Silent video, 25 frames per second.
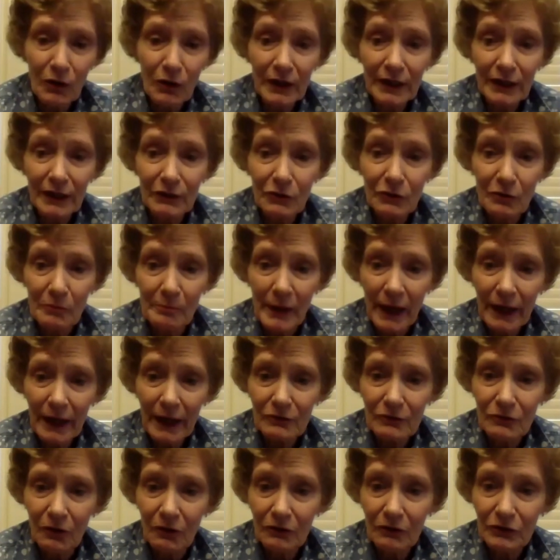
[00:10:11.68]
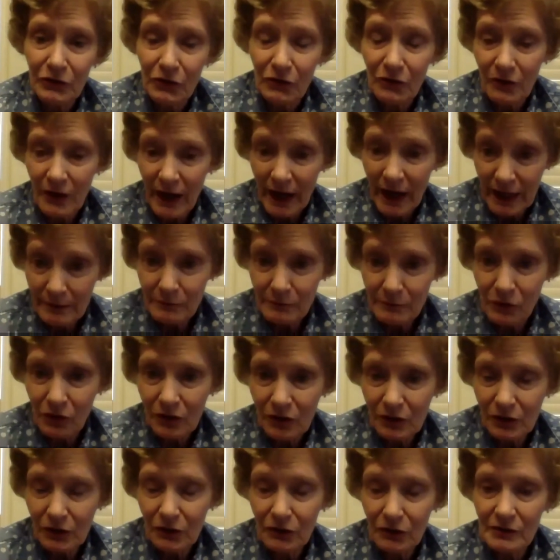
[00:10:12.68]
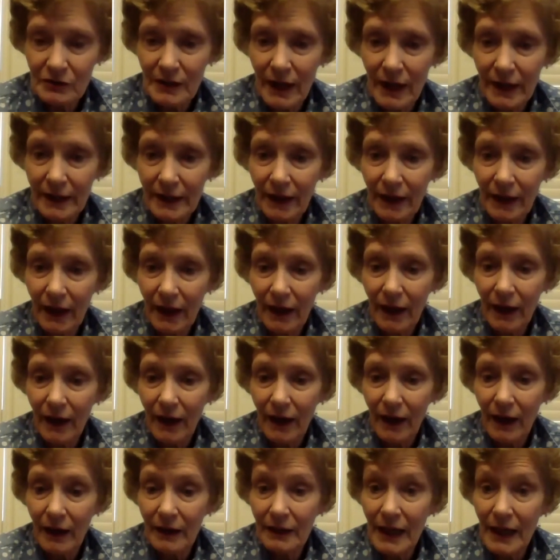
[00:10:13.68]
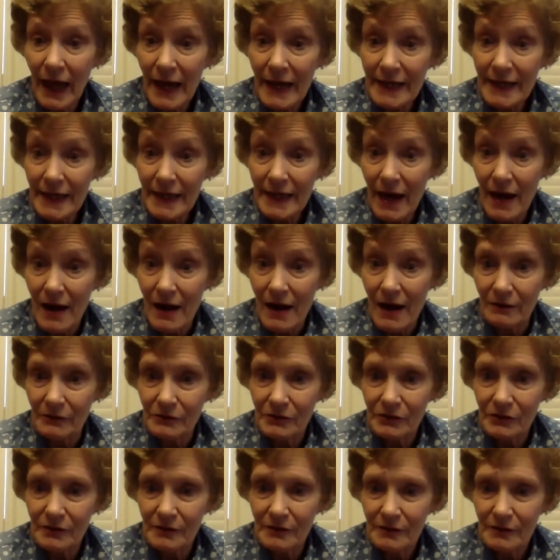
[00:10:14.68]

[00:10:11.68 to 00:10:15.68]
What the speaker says: in your manual, your handbook, looks like a lighthouse.